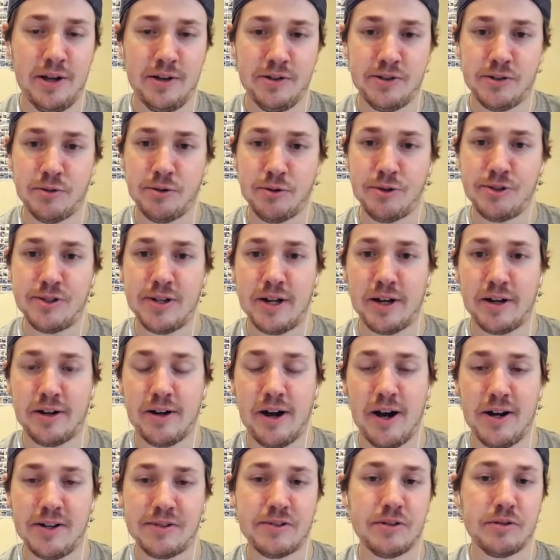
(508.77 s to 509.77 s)
so he's not
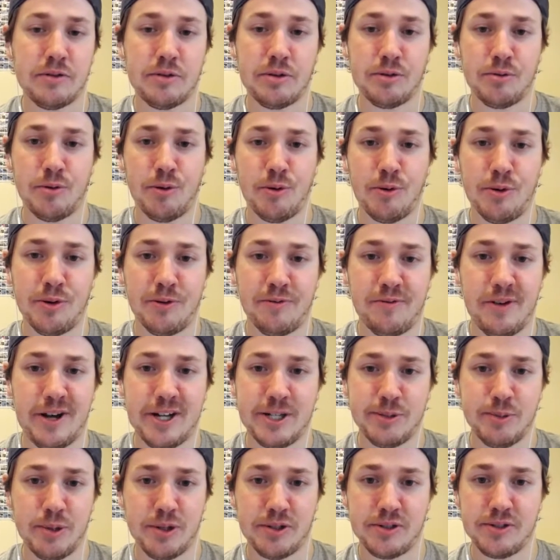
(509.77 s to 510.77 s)
constantly throwing a
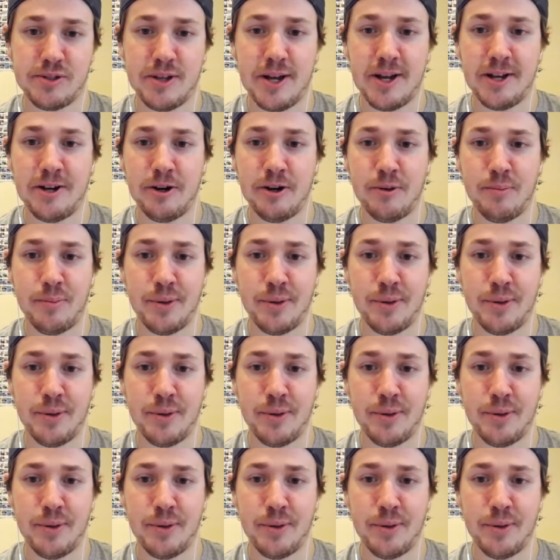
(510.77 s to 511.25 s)
fastball slider.